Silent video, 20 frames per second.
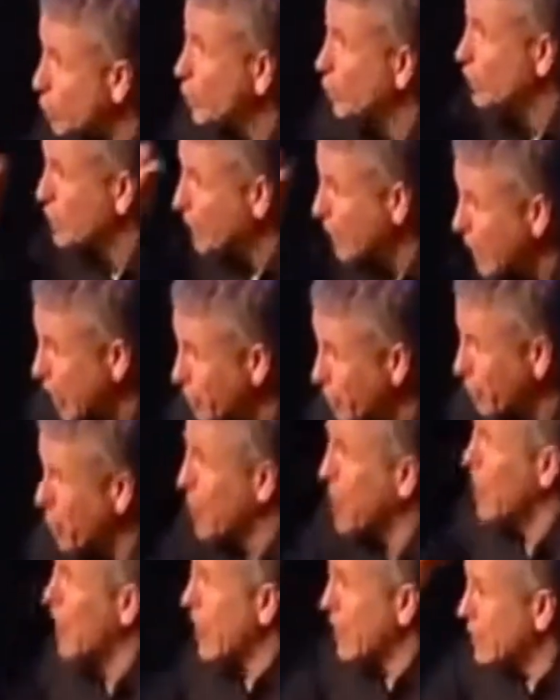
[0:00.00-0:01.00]
you
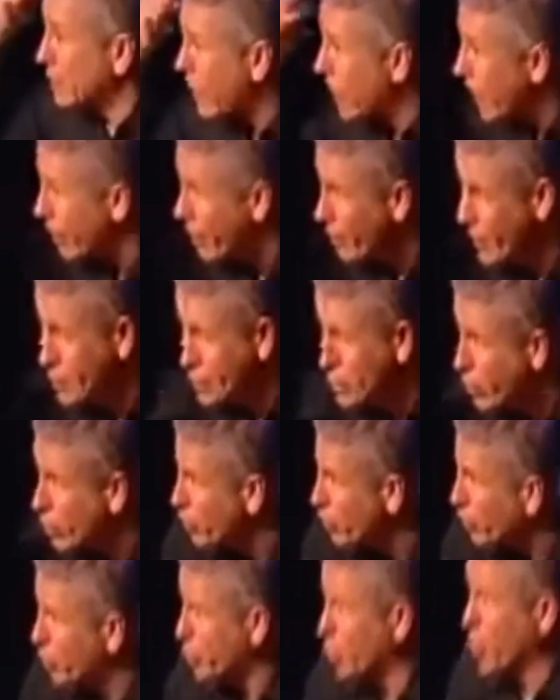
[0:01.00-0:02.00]
together and carry
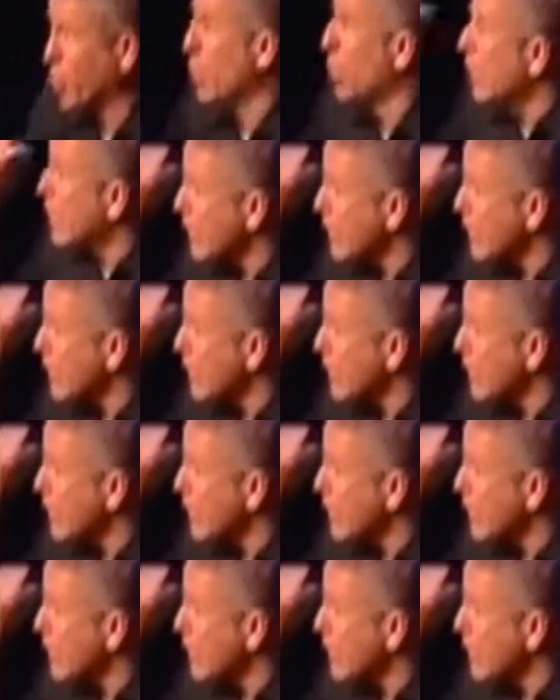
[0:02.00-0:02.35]
you through